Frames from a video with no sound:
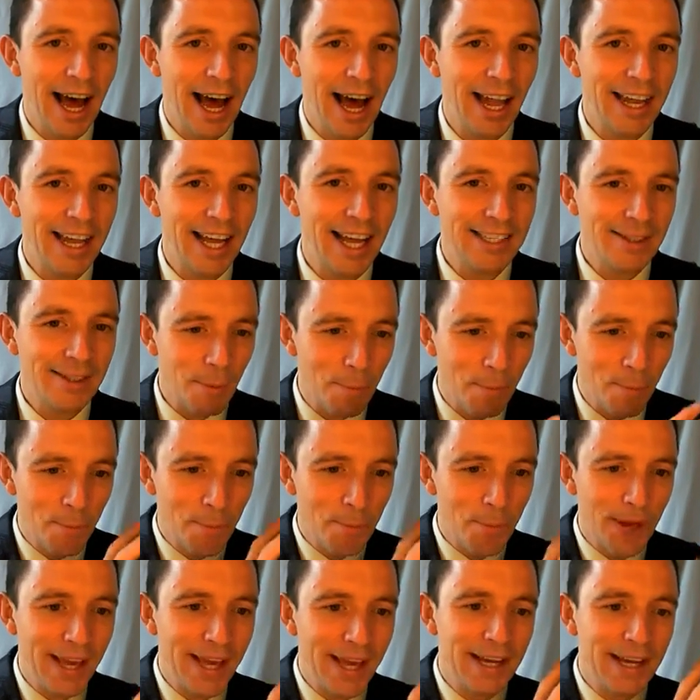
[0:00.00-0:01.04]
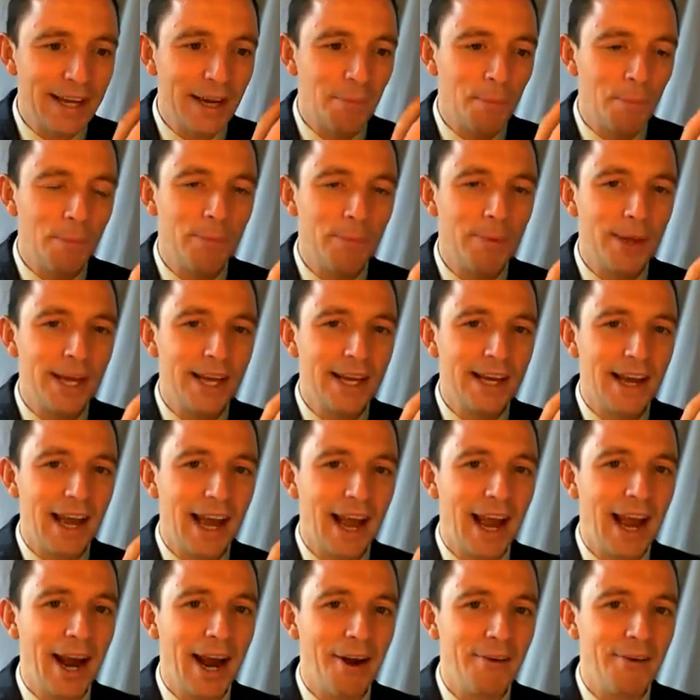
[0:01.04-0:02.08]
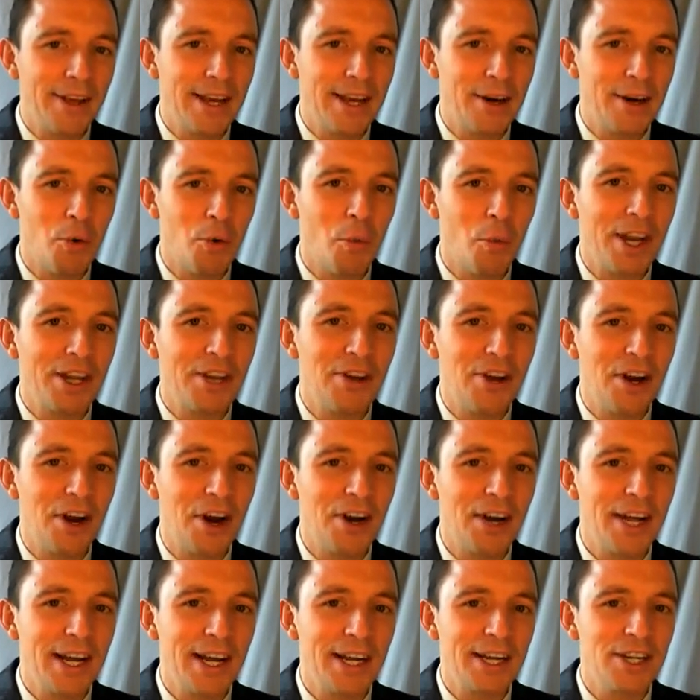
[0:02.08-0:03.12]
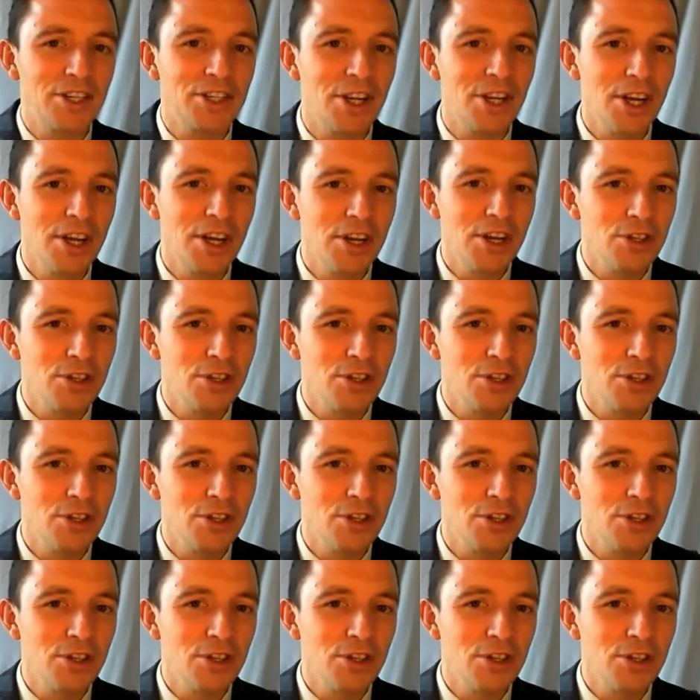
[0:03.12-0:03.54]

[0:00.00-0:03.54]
and that's a big, big area when you learn English.